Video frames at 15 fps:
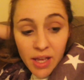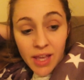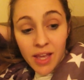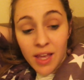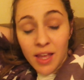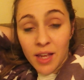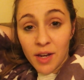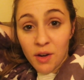
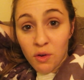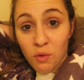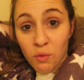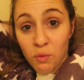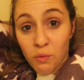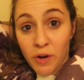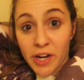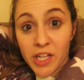and
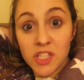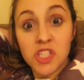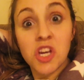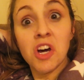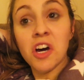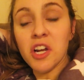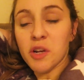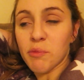read a
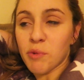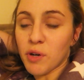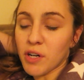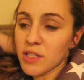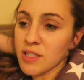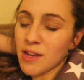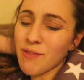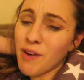ton of
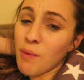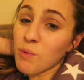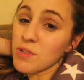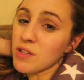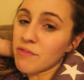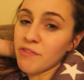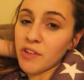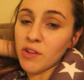books, and Rob
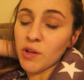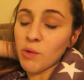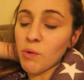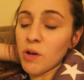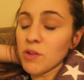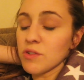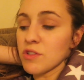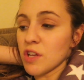wasn't feeling
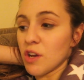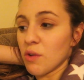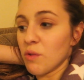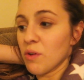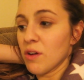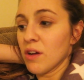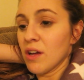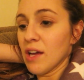well, so
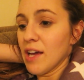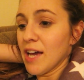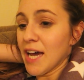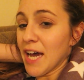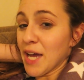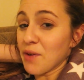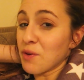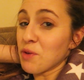
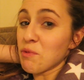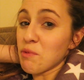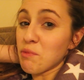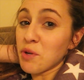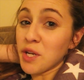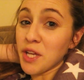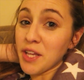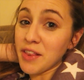I don't want to be
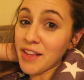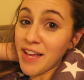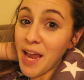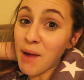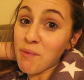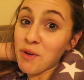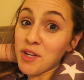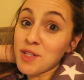putting the
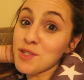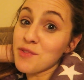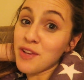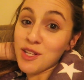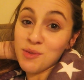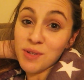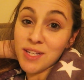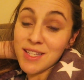camera in his
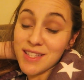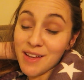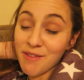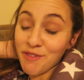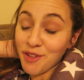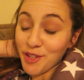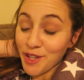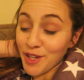face when he's not
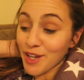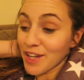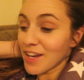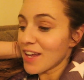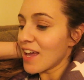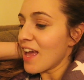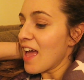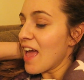feeling good.
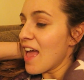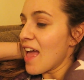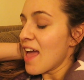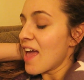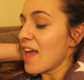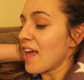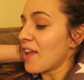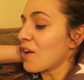
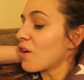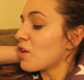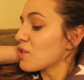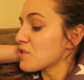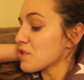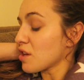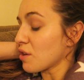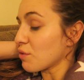And
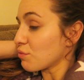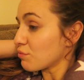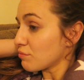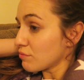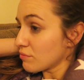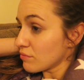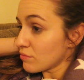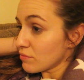also,
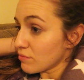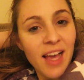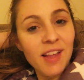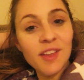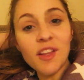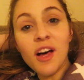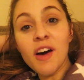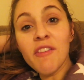I
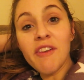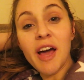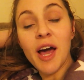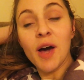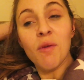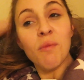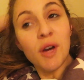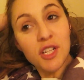love
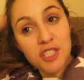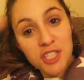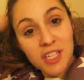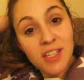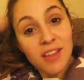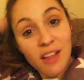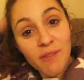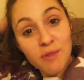how much
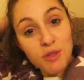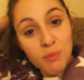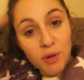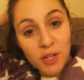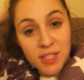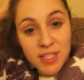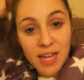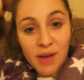he loves
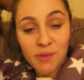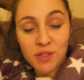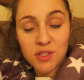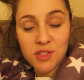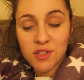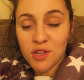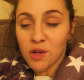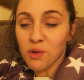books now.
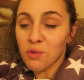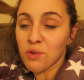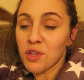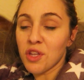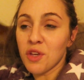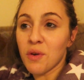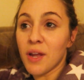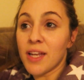It's so
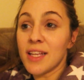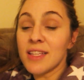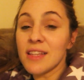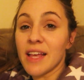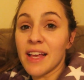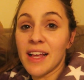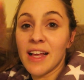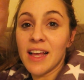cute. And he's
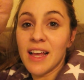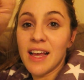like,